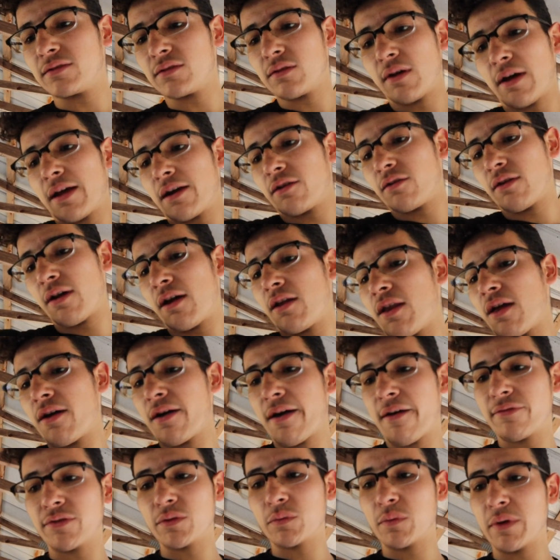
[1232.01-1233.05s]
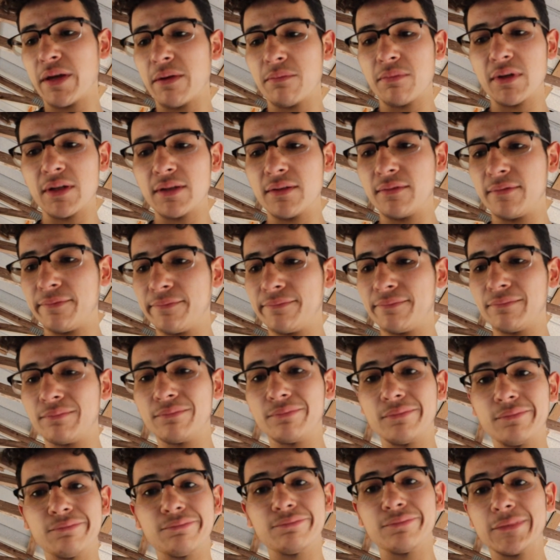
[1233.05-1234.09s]
So I don't know how long I have to wait, but
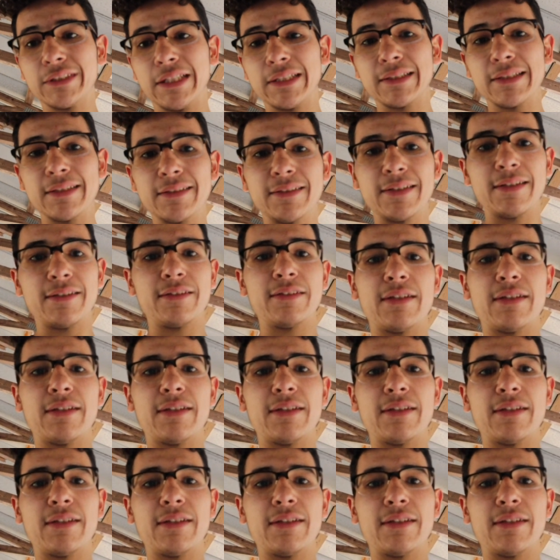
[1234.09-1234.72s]
this thing